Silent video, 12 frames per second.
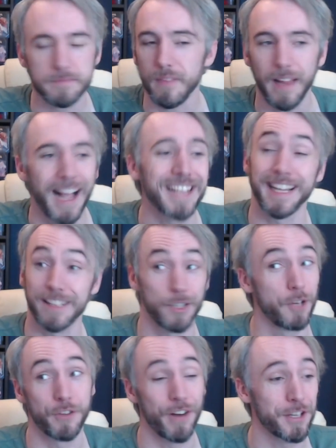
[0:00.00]
I said I
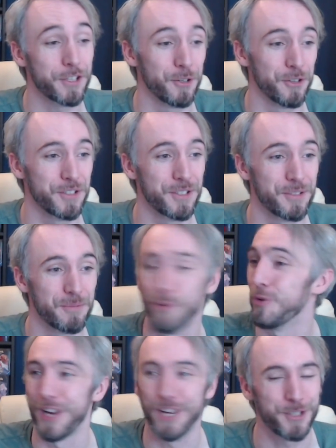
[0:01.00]
love the Rescuers. More
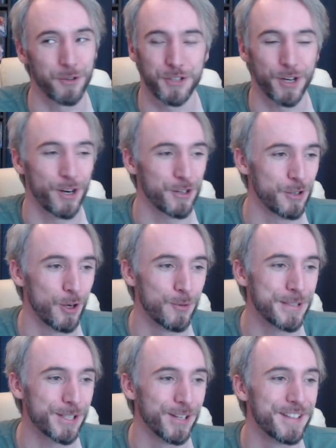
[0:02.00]
Rescuers cards are
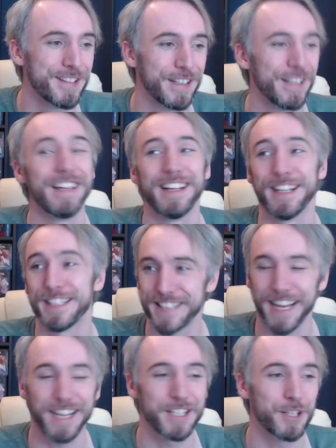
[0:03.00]
always good.
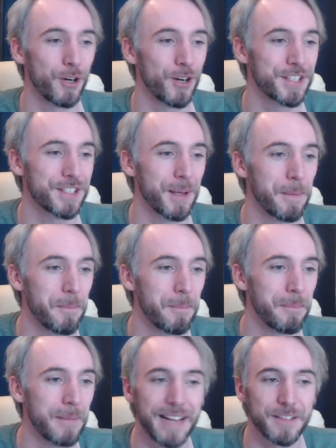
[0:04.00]
6-cost,
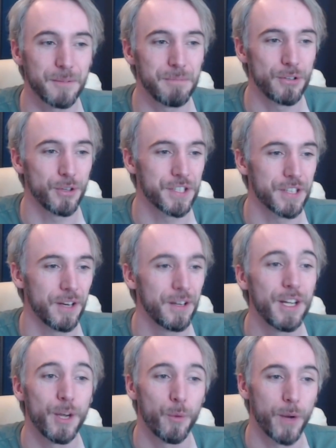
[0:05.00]
Madam Medusa.
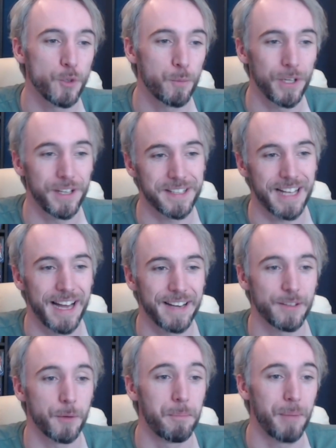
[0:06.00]
When you play this
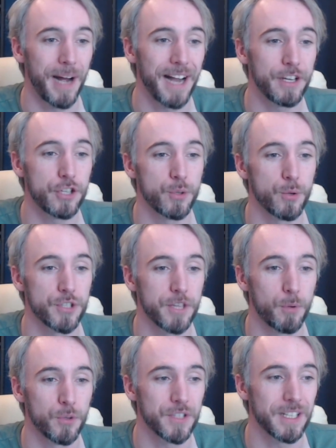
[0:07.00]
character, banish chosen
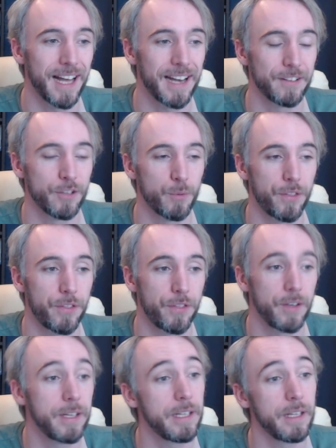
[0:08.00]
opposing character with
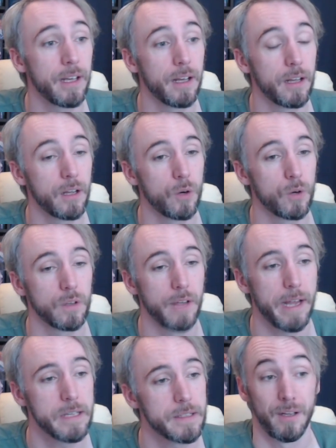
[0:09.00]
3 or
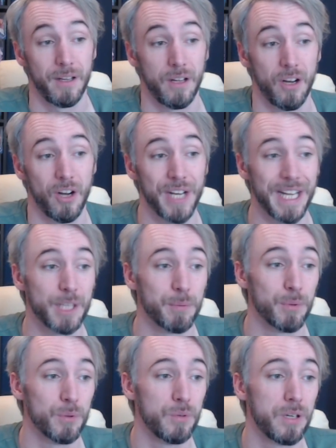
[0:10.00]
less. Uninkable.